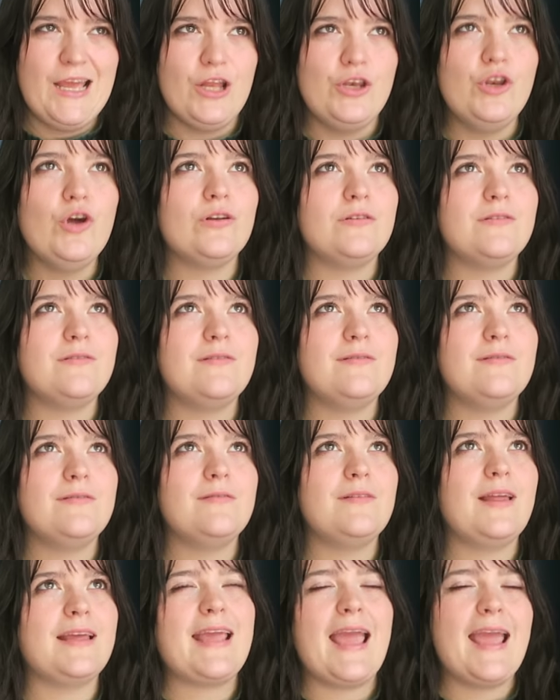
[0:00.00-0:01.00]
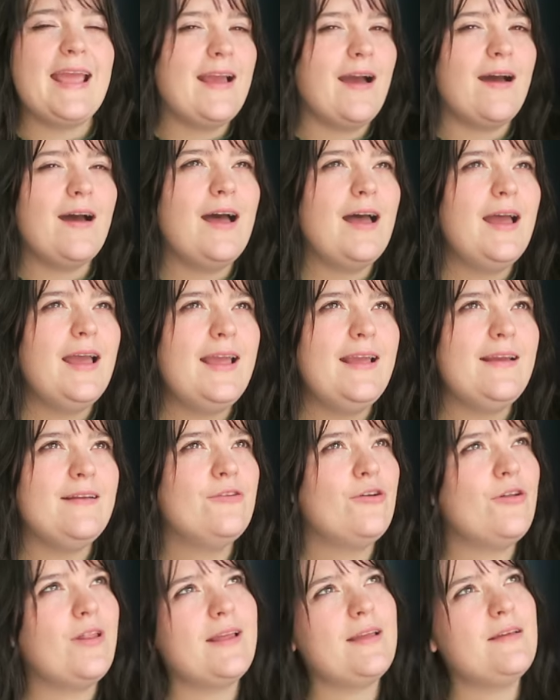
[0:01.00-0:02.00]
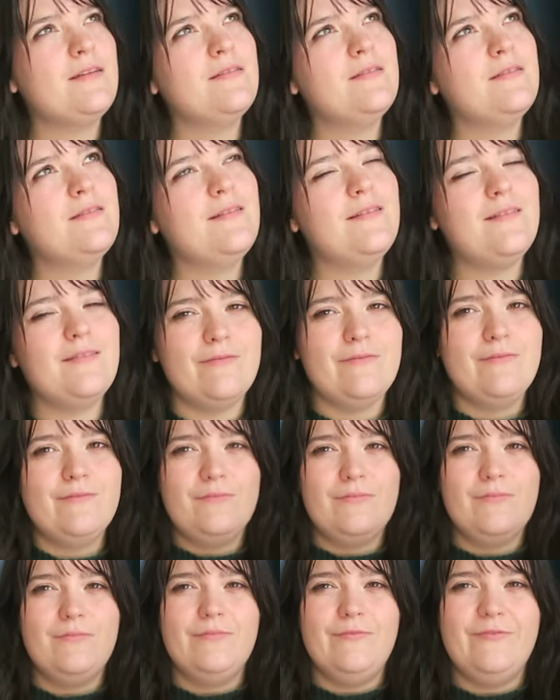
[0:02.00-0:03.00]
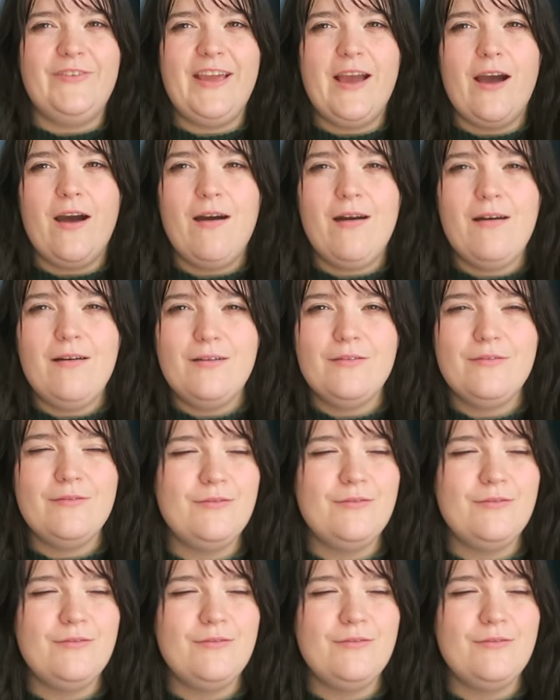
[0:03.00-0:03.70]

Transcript: not like AI, not like VR.